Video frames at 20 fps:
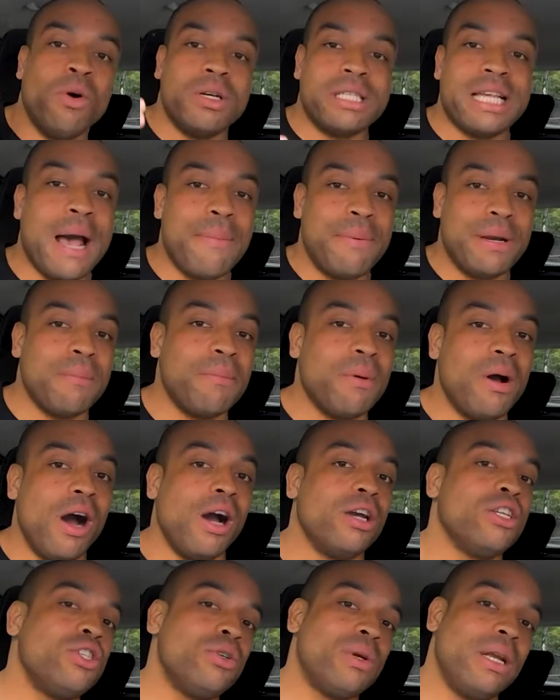what's happening
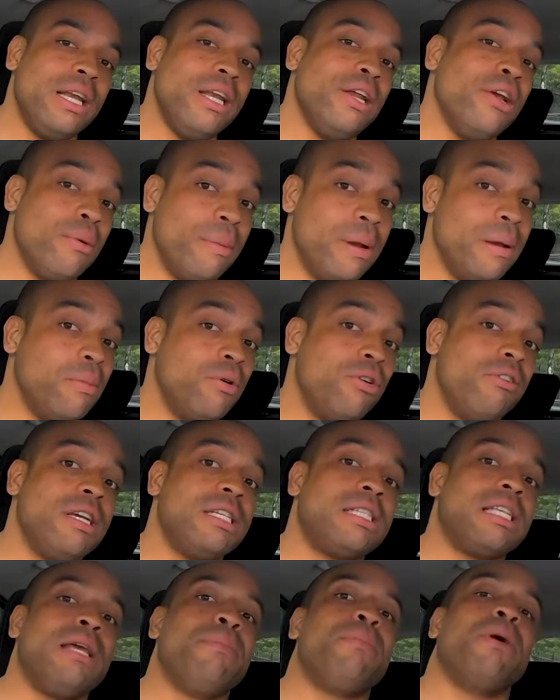behind you a little bit more
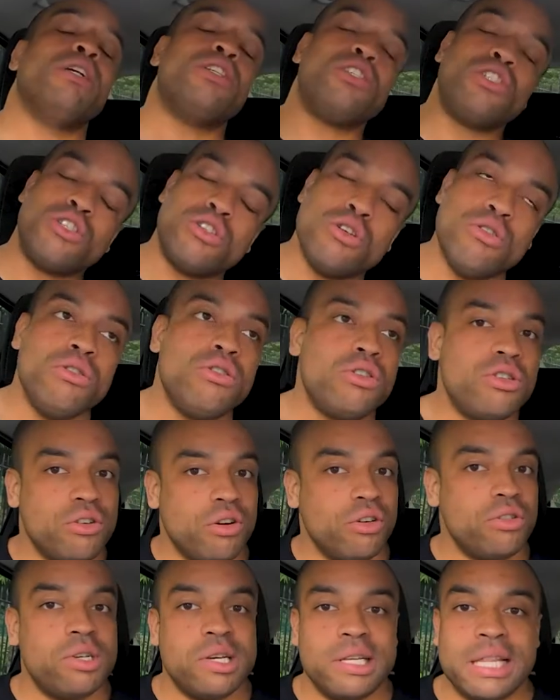easily. But as soon as you're
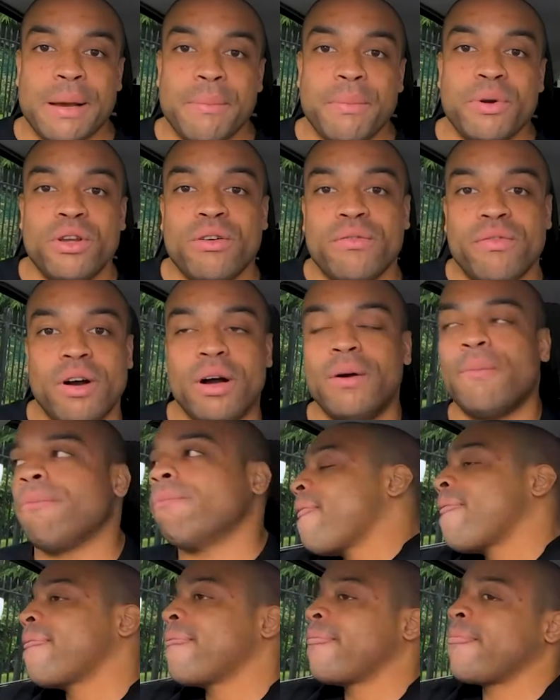not doing that maneuver,
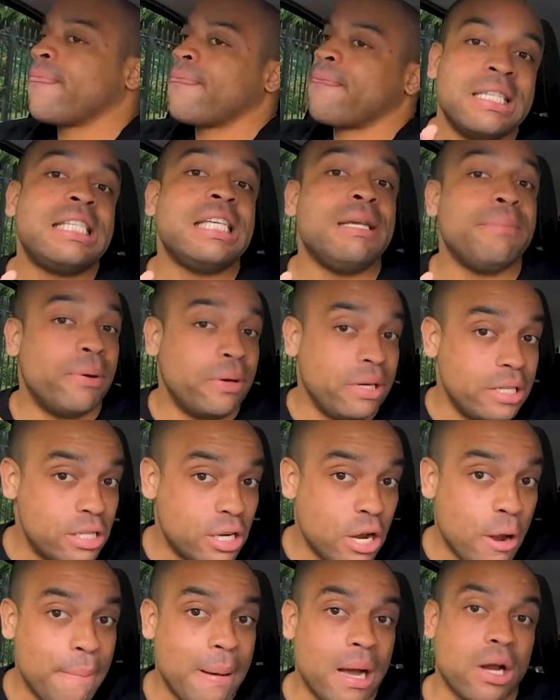seatbelt needs
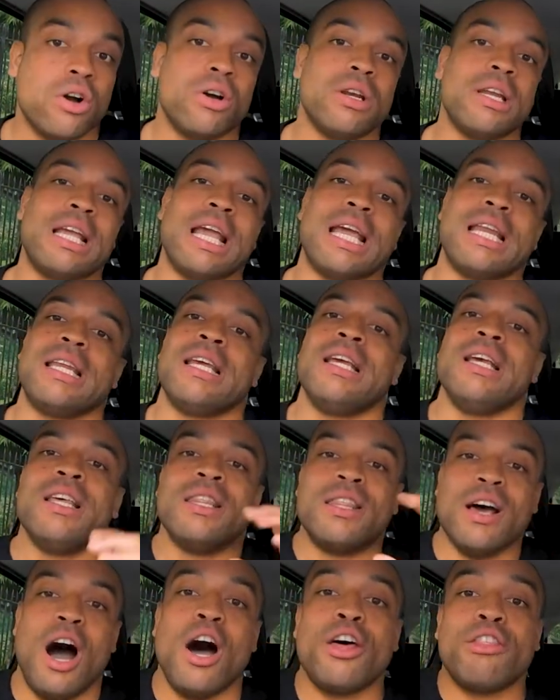to go back on again.
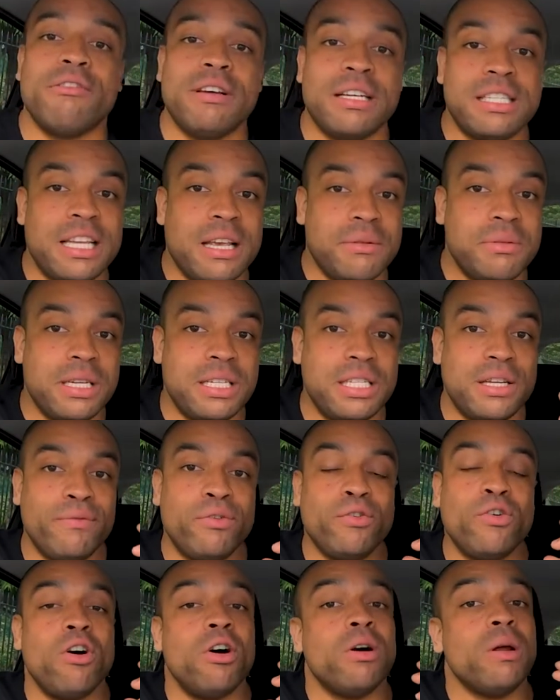The other exception is if
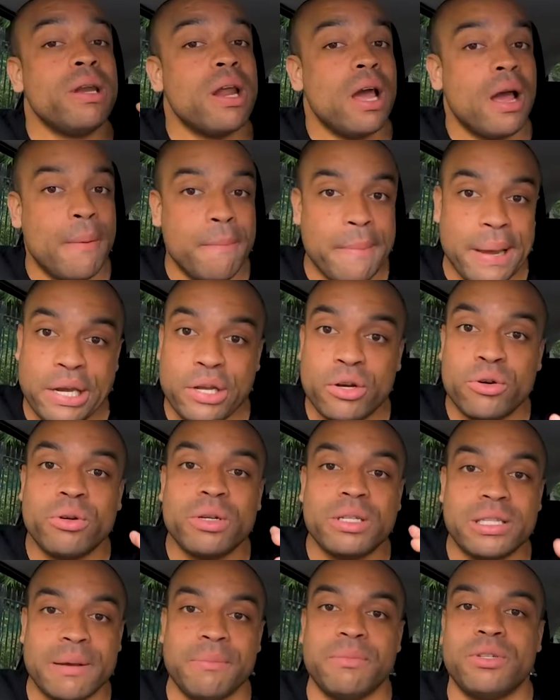you've got a medical
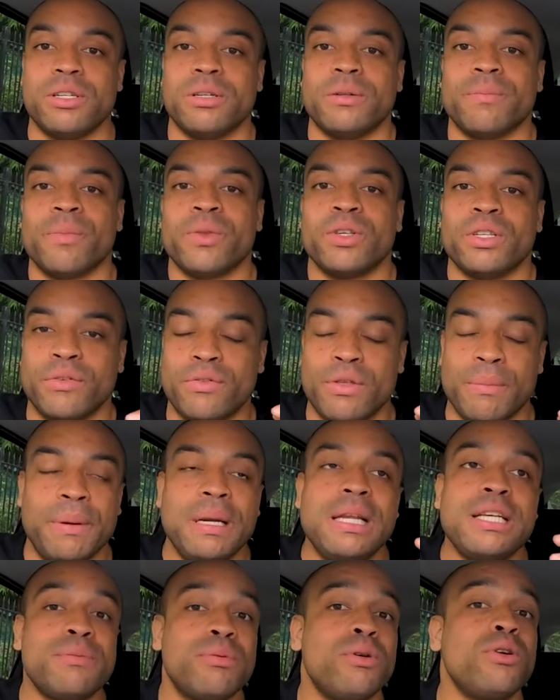exemption. So if the
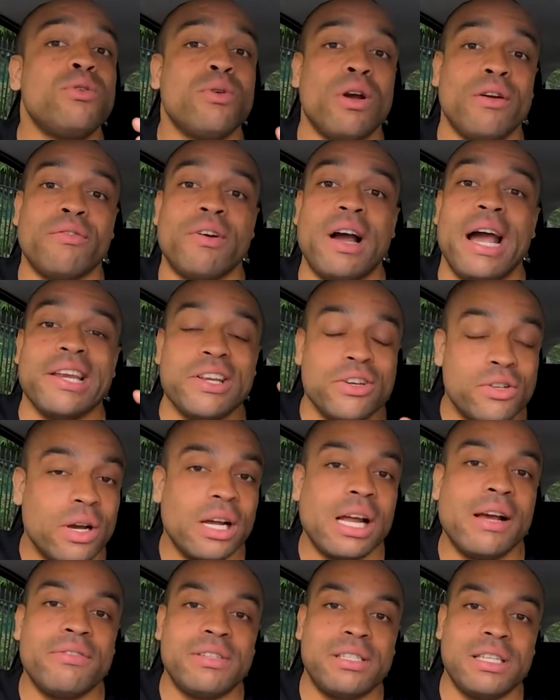police pull you over and you
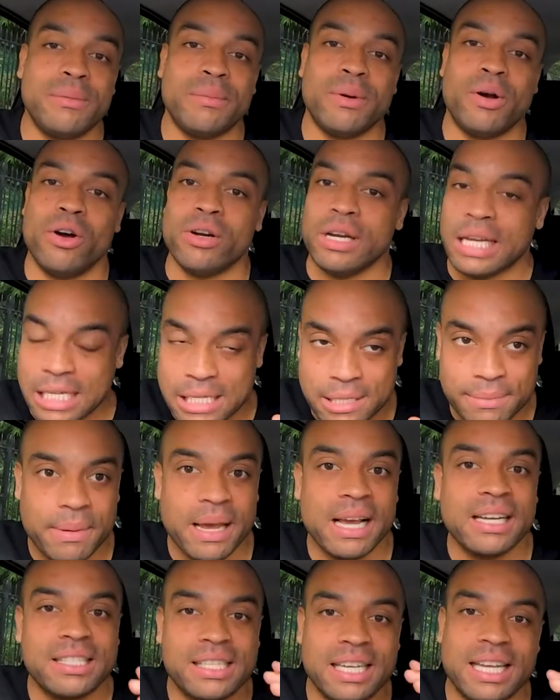don't have a seatbelt on,
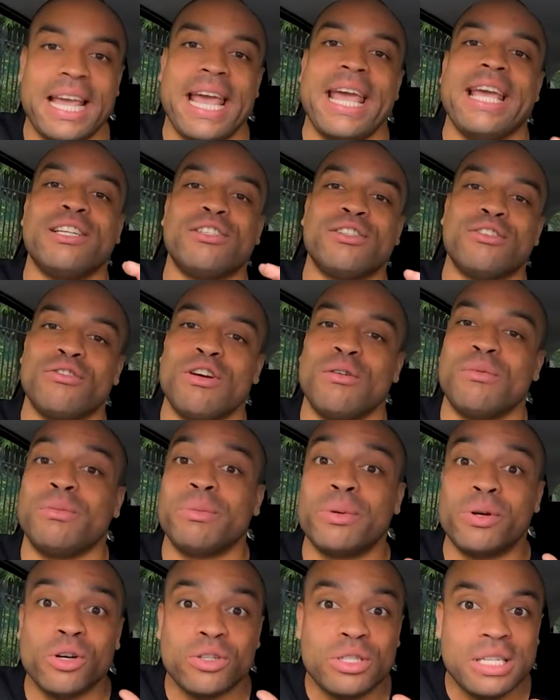expect to get into trouble
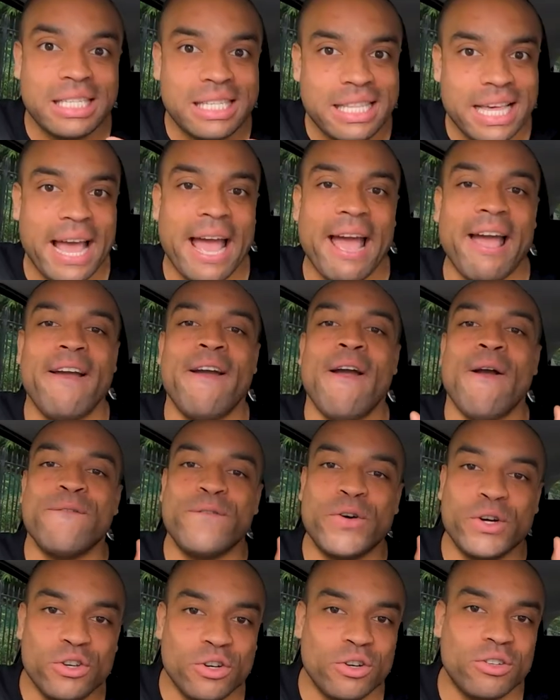because it's there
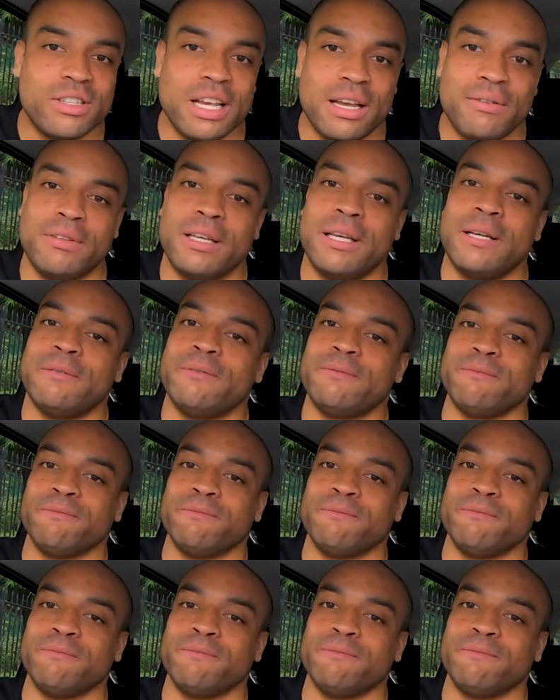for your safety.